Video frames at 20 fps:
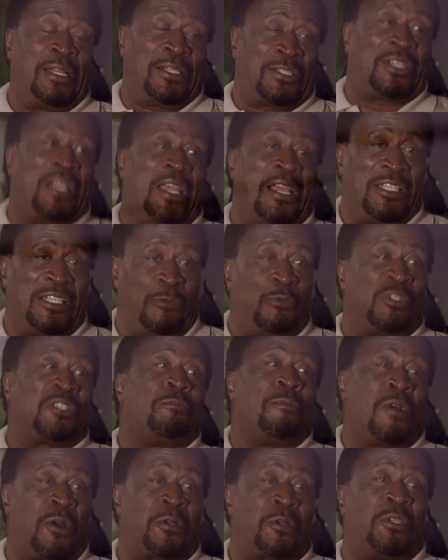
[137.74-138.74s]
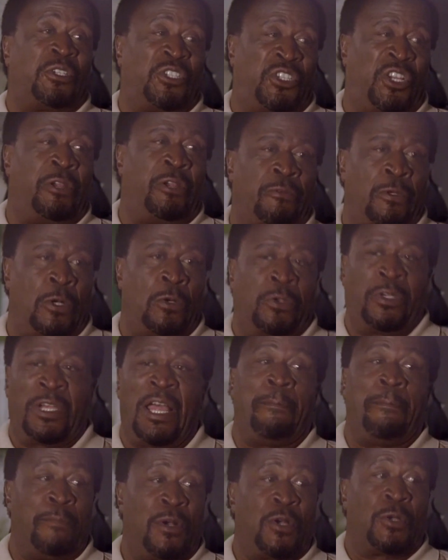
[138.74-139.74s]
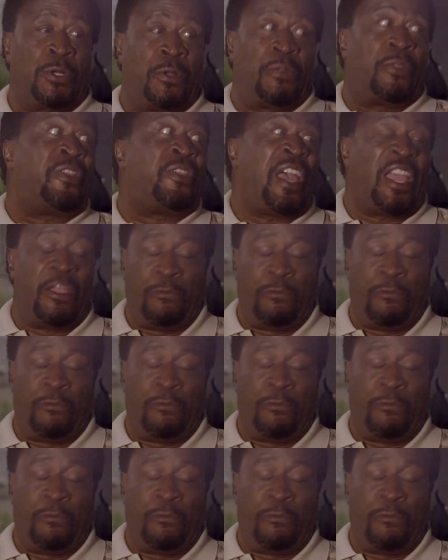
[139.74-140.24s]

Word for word: trying to say is it was murder she wrote, not murder